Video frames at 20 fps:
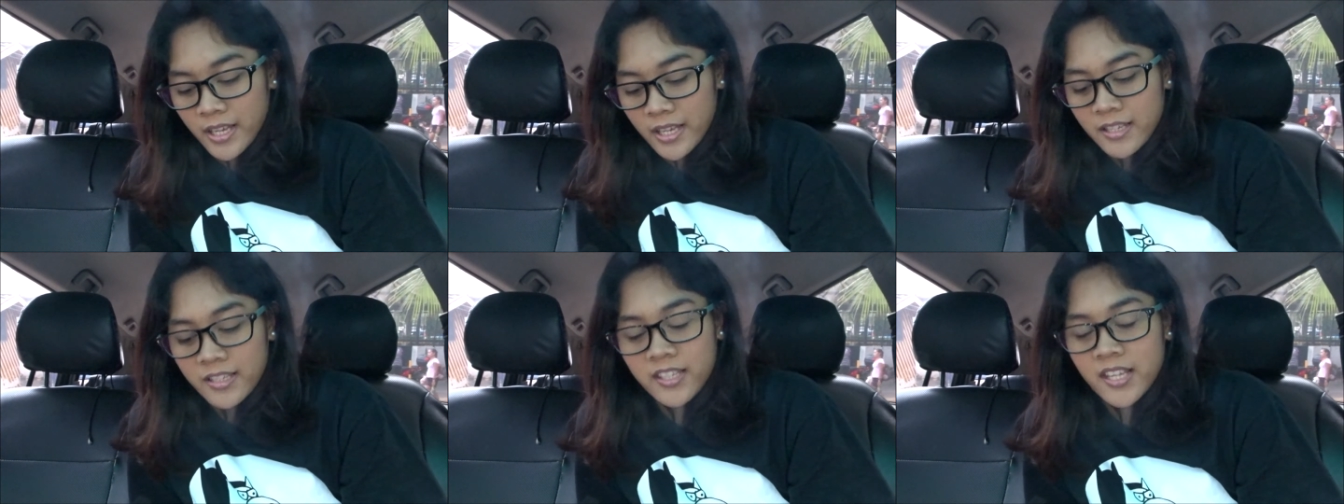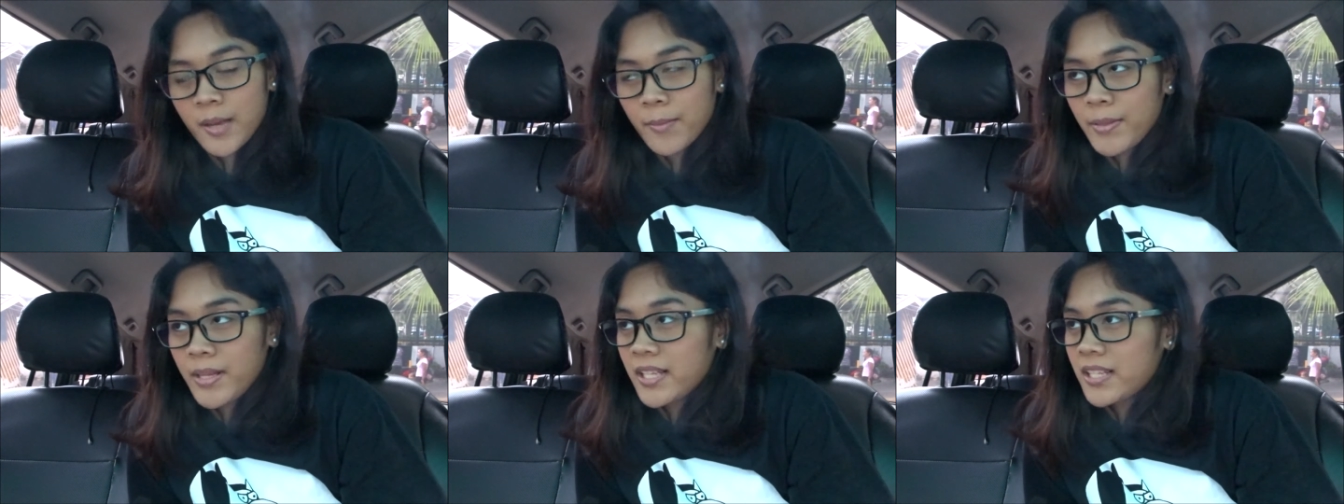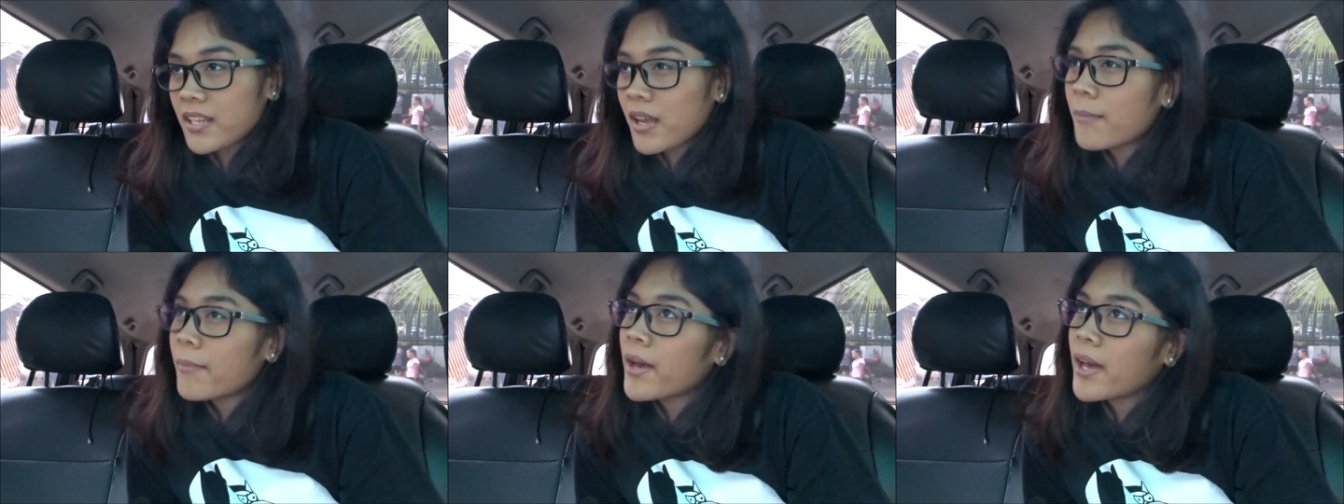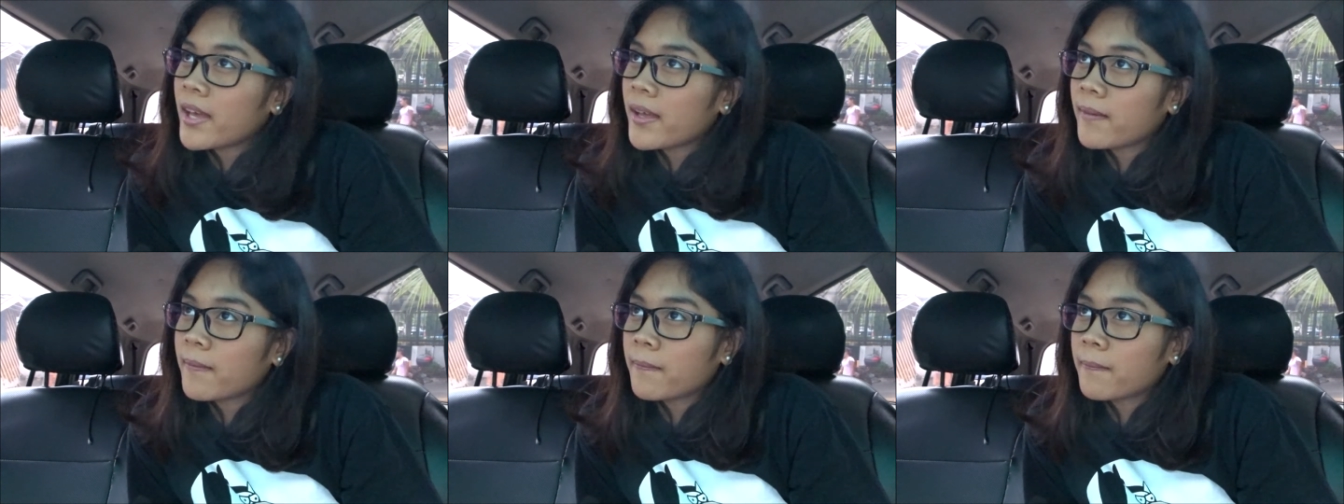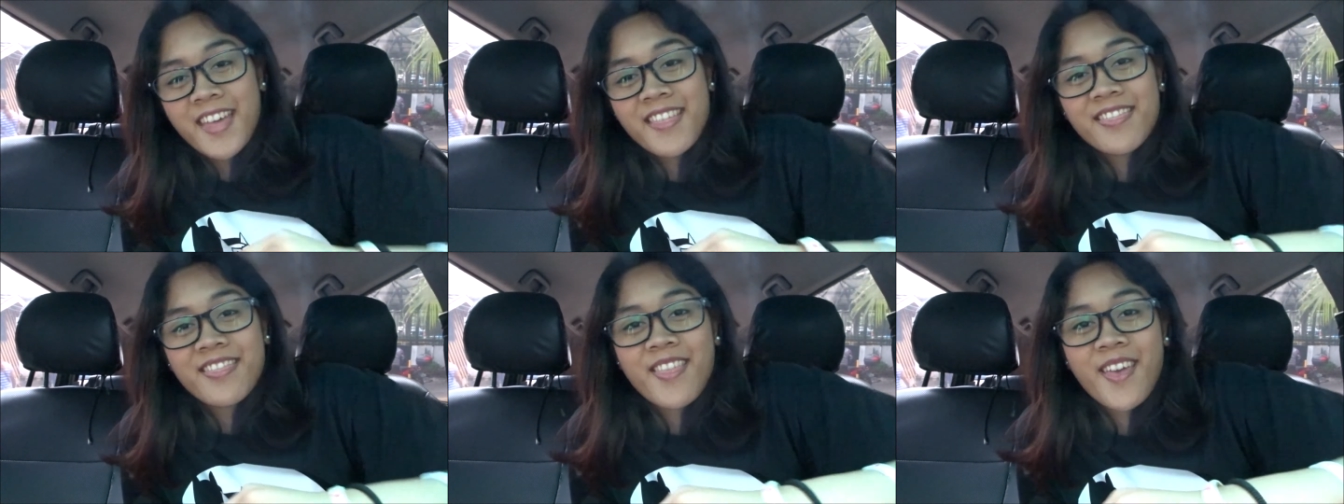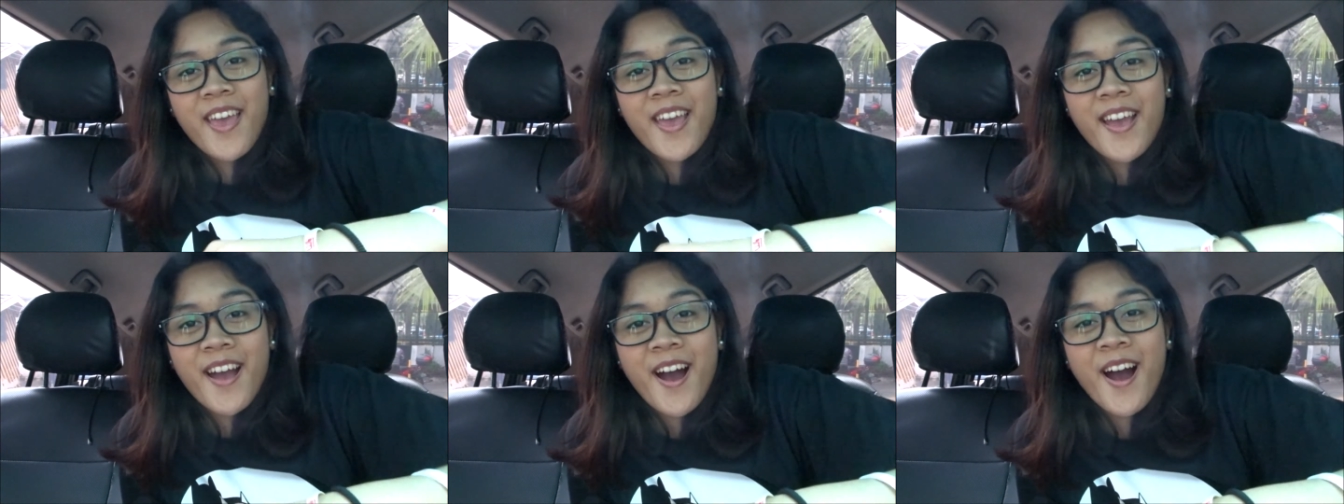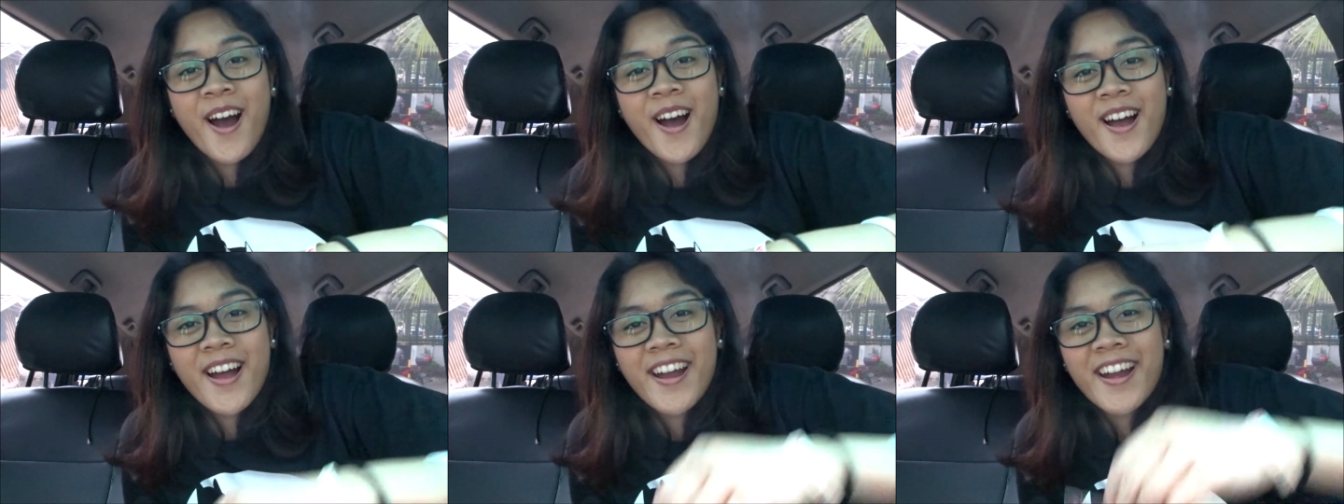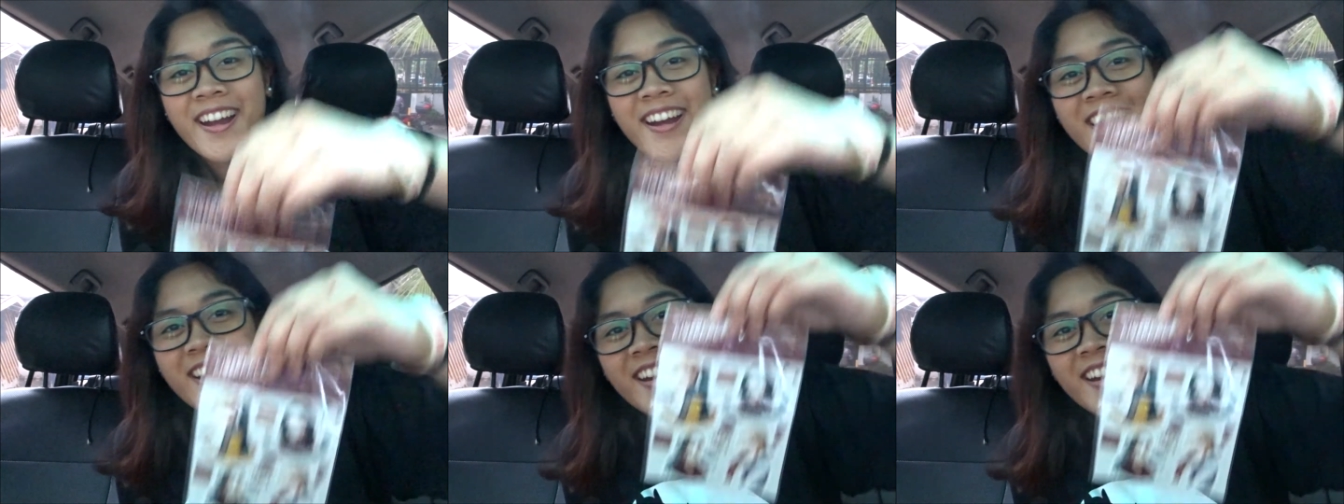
semi-semi, and they are